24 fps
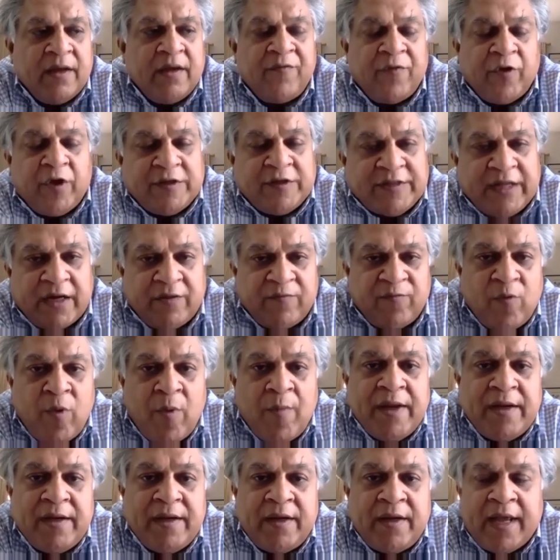For a start,
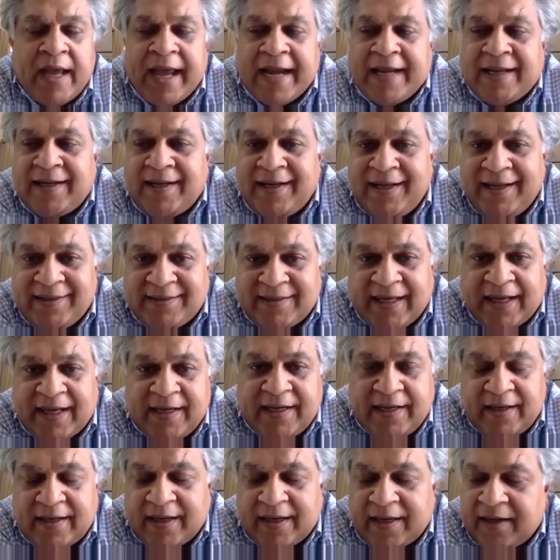women at least,
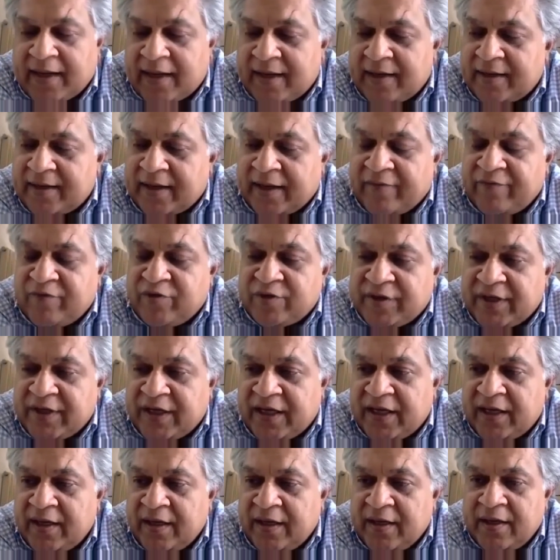and I have to
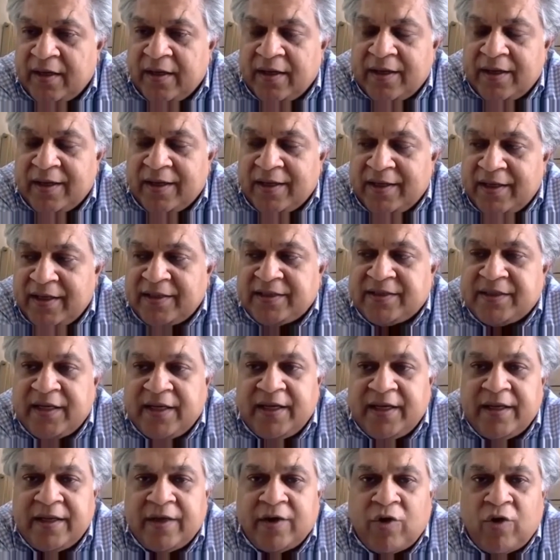say,
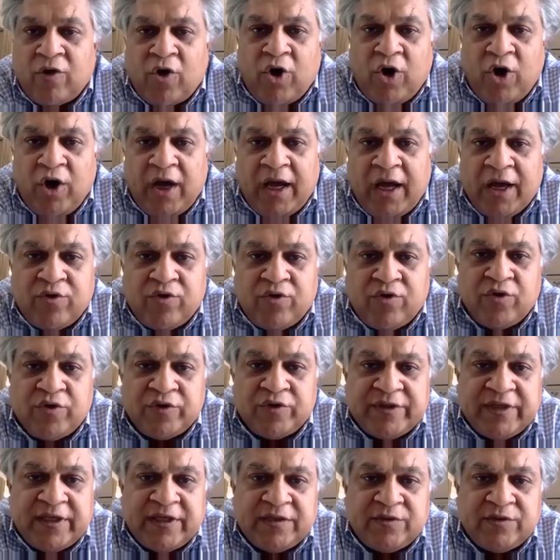initially, all our
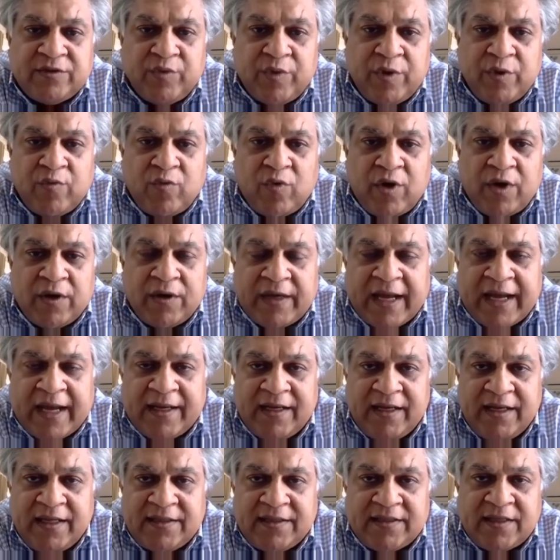courses, we want at
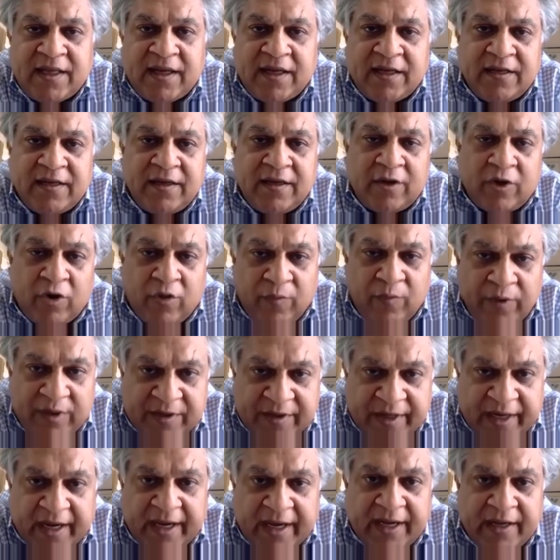least 30, or we
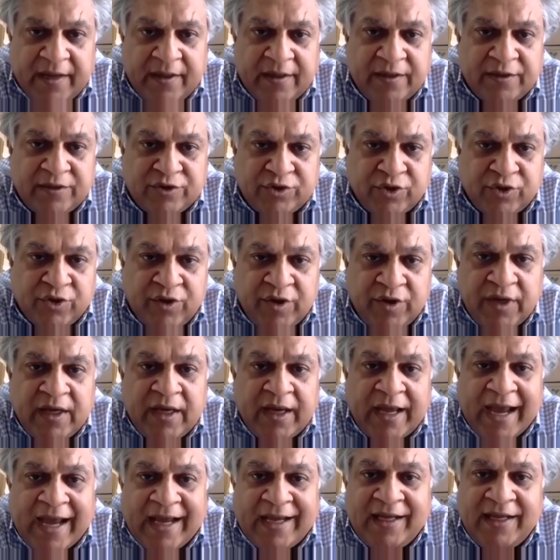try and ensure
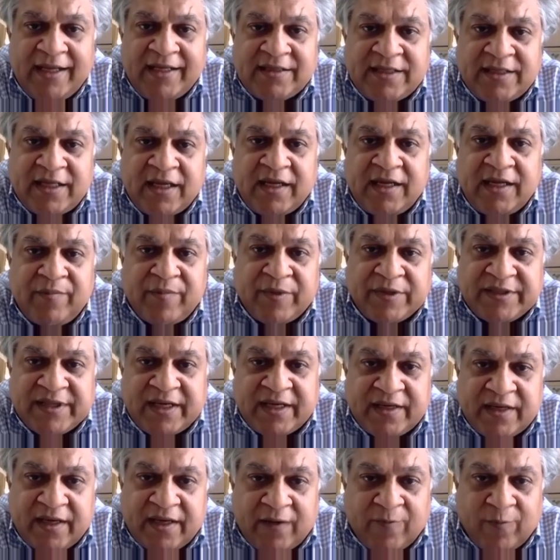at least
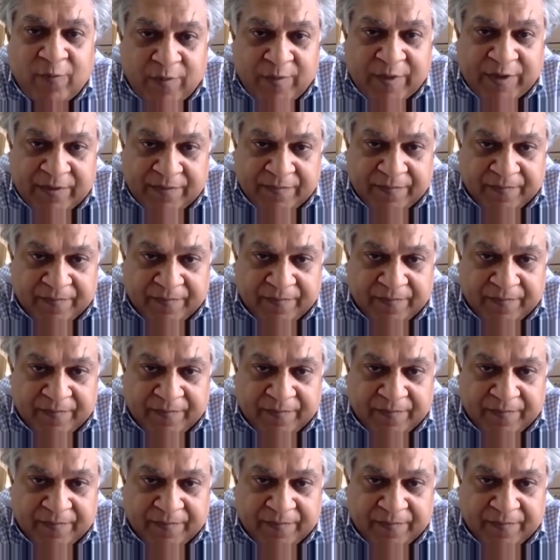30% are women.